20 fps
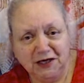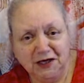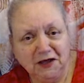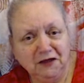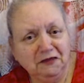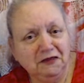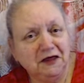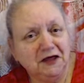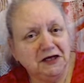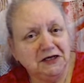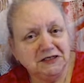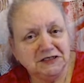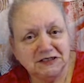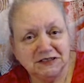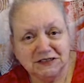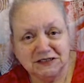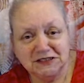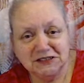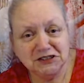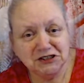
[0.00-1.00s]
things
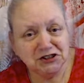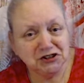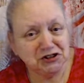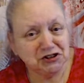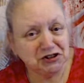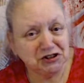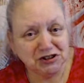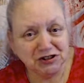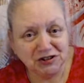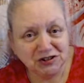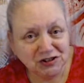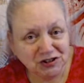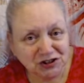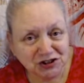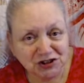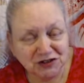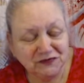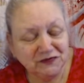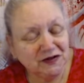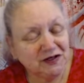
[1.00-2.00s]
into touch
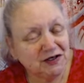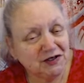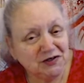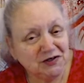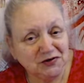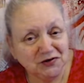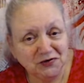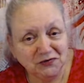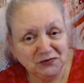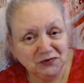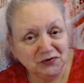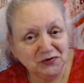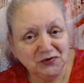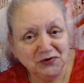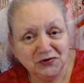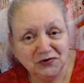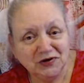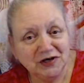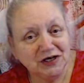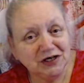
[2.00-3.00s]
if they're no longer
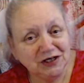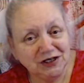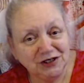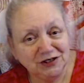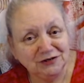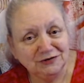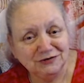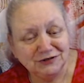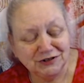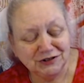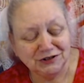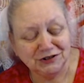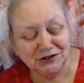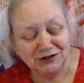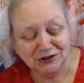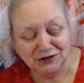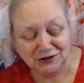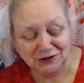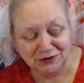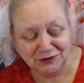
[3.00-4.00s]
any use to
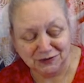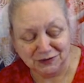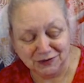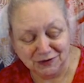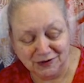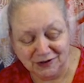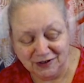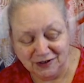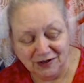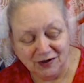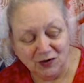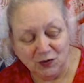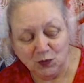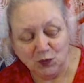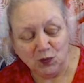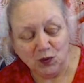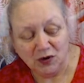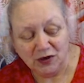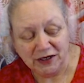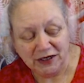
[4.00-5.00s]
you.
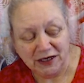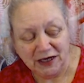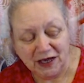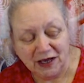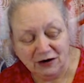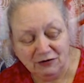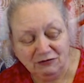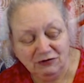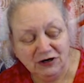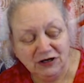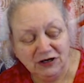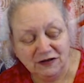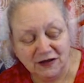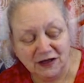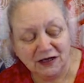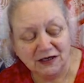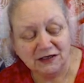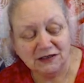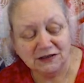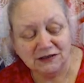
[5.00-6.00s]
Why carry that
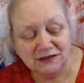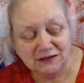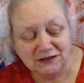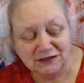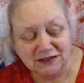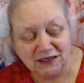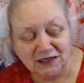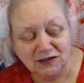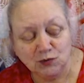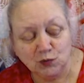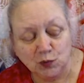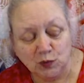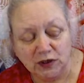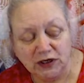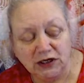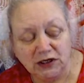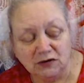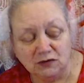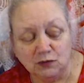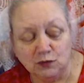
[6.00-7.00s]
dead weight
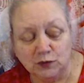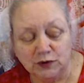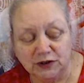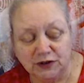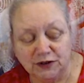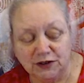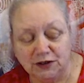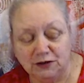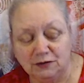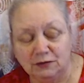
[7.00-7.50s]
with you?